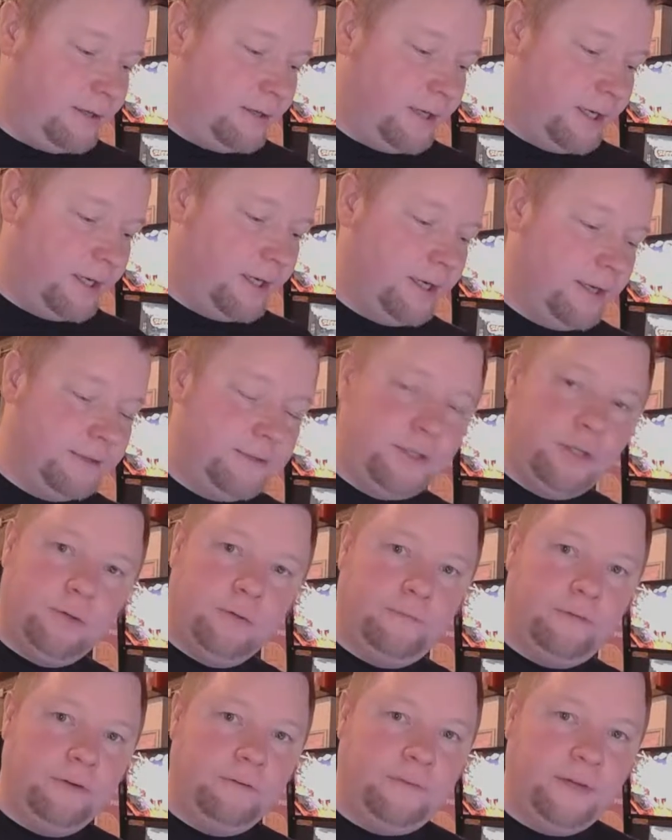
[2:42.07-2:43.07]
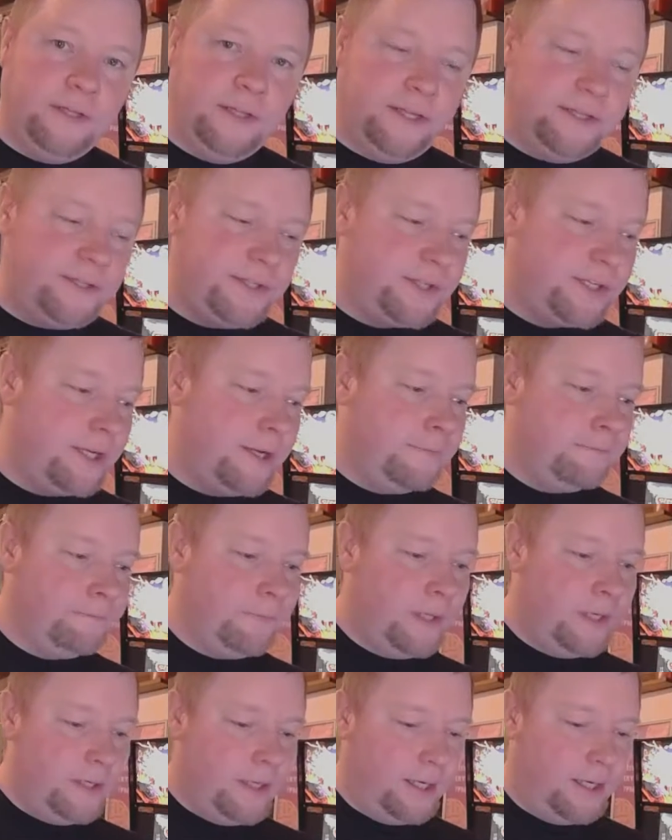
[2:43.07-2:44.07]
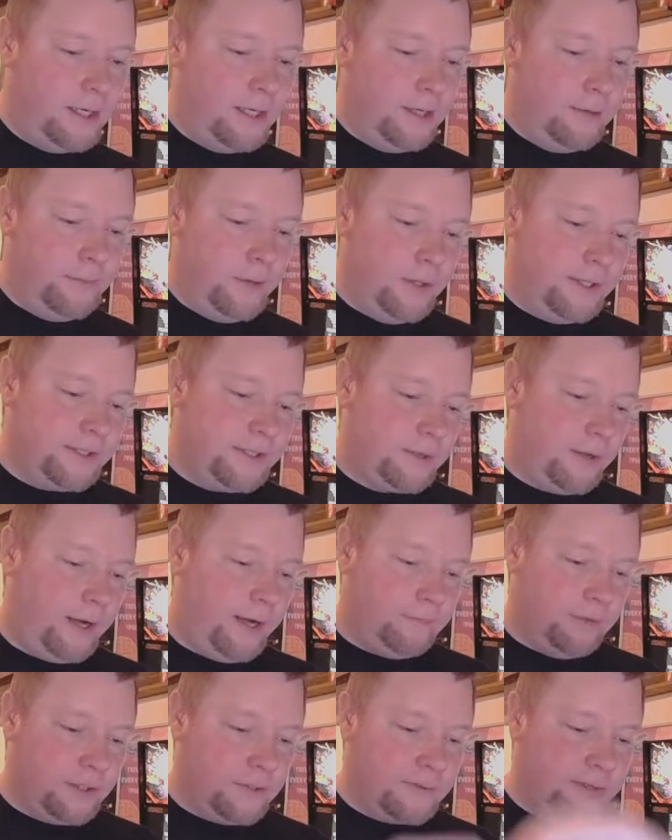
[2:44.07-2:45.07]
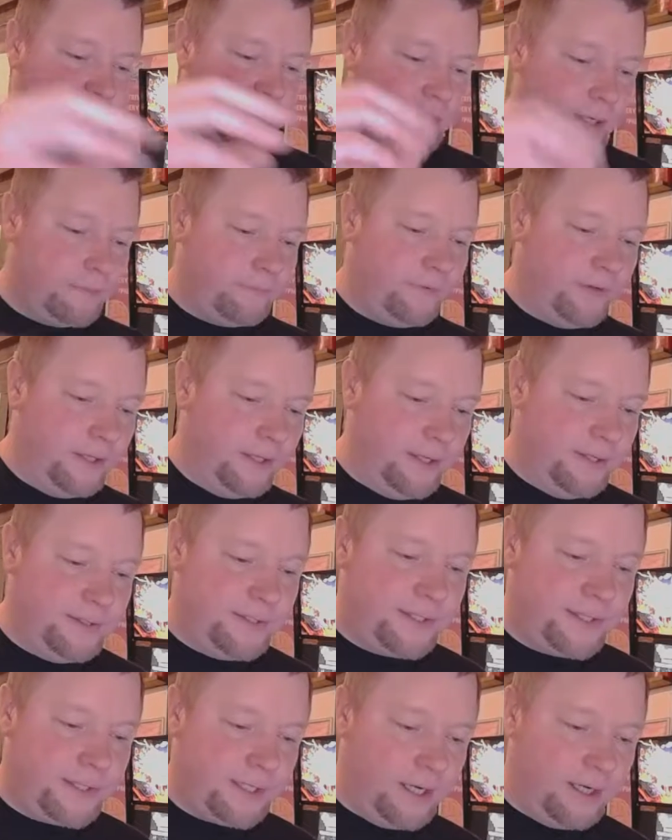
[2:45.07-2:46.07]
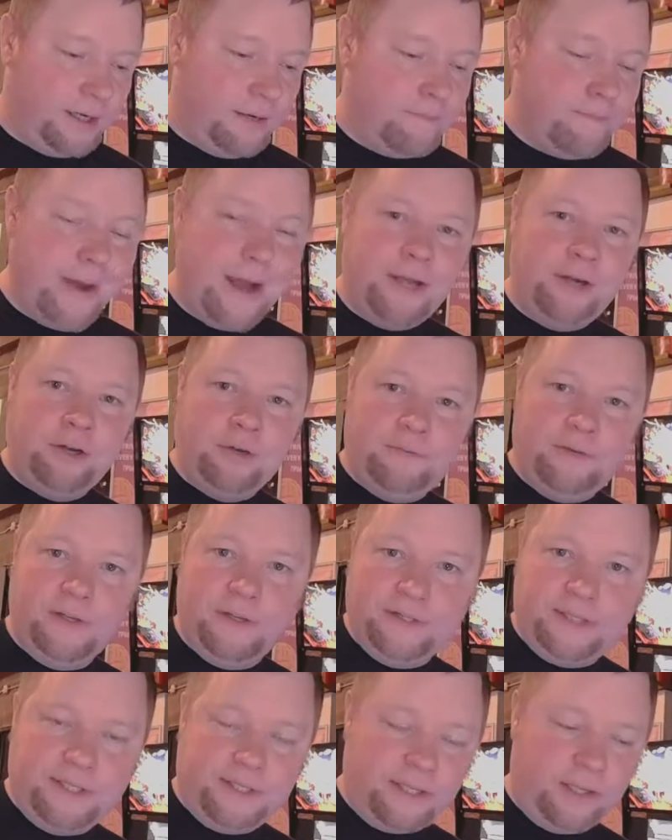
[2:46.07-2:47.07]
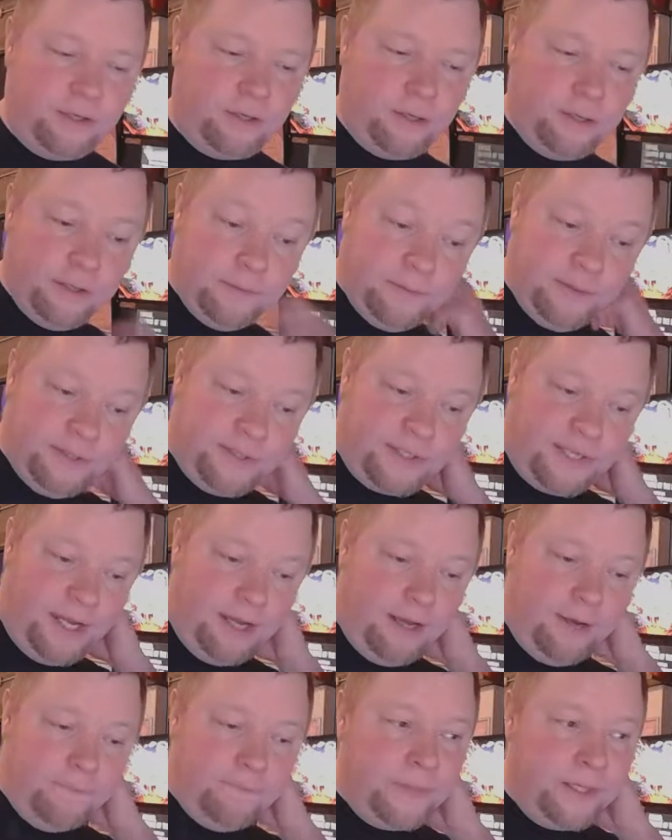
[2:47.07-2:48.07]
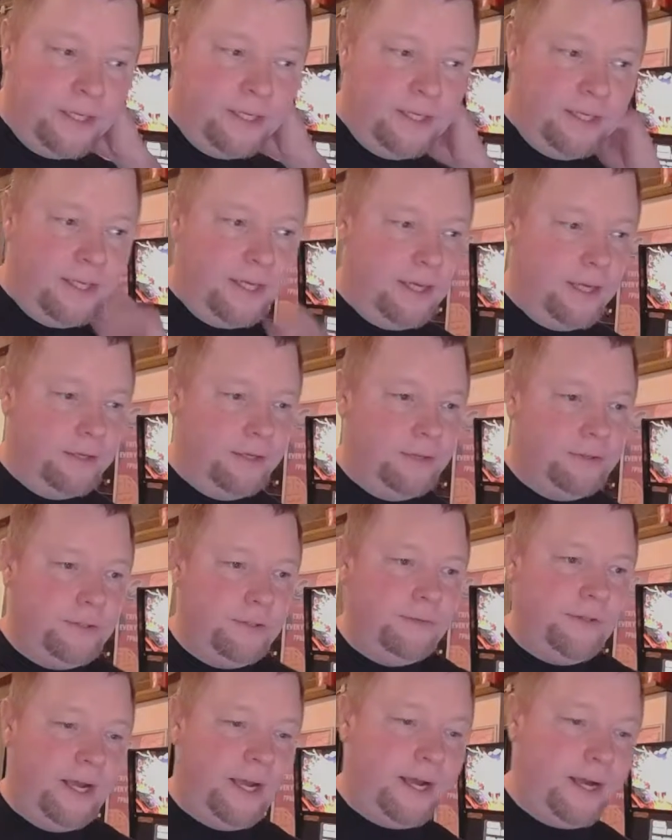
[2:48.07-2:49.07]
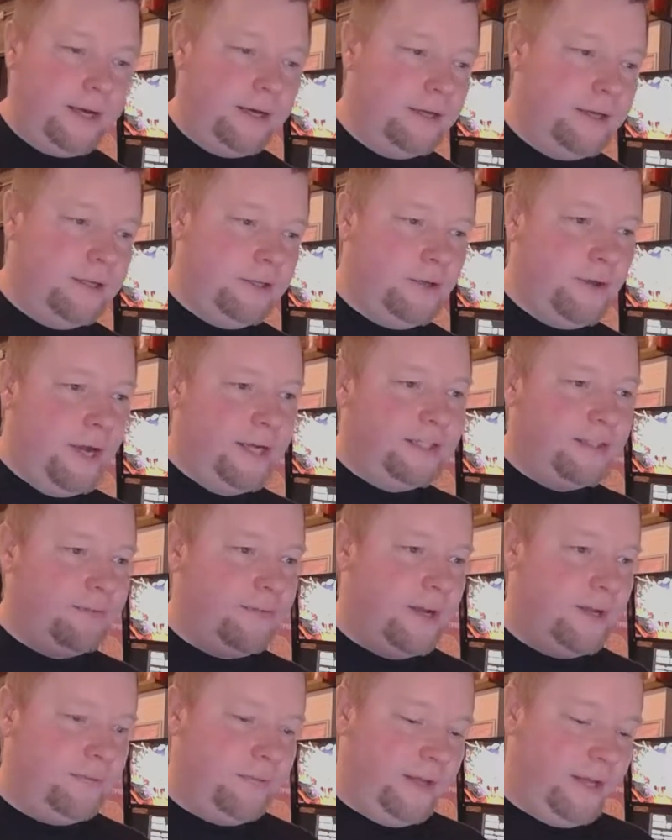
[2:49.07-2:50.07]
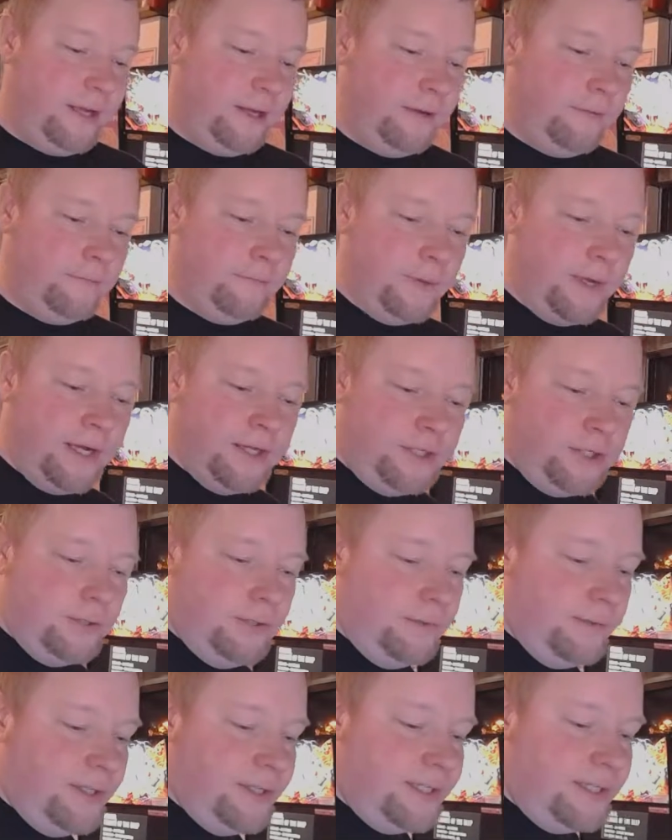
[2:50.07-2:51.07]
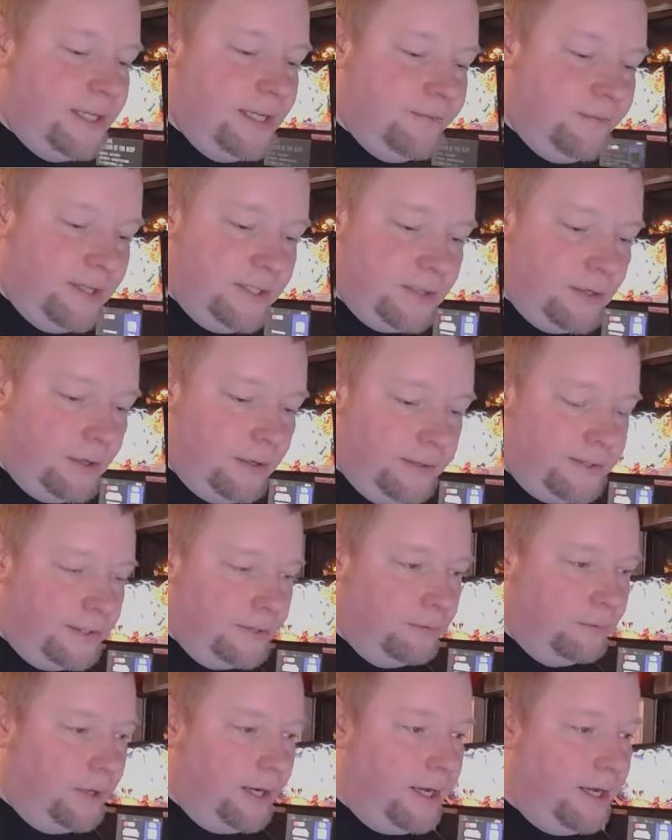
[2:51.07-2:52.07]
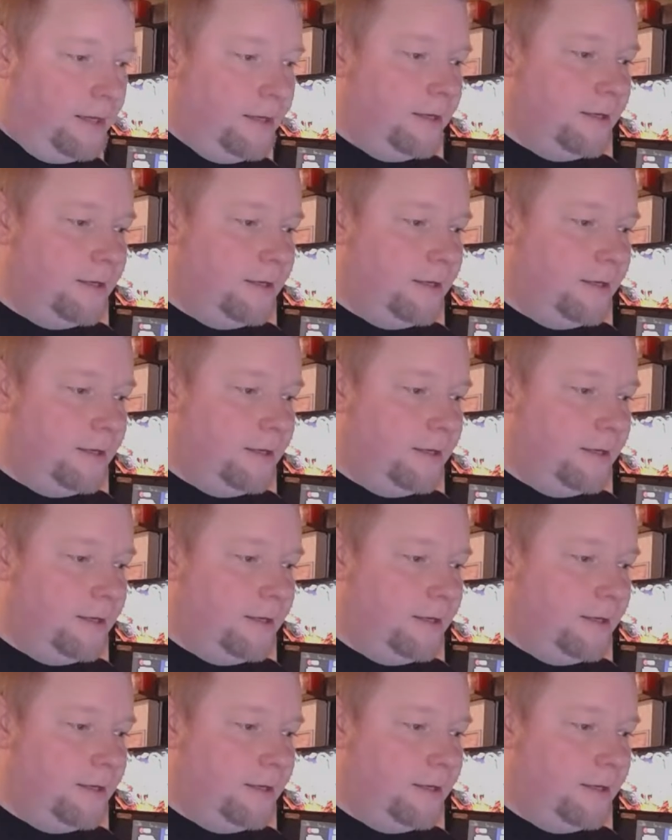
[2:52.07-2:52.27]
2 of your villains. You also have little sub-villains, minor villains as they call them in this game. And you do that, you activate them by shooting these TV targets on the right,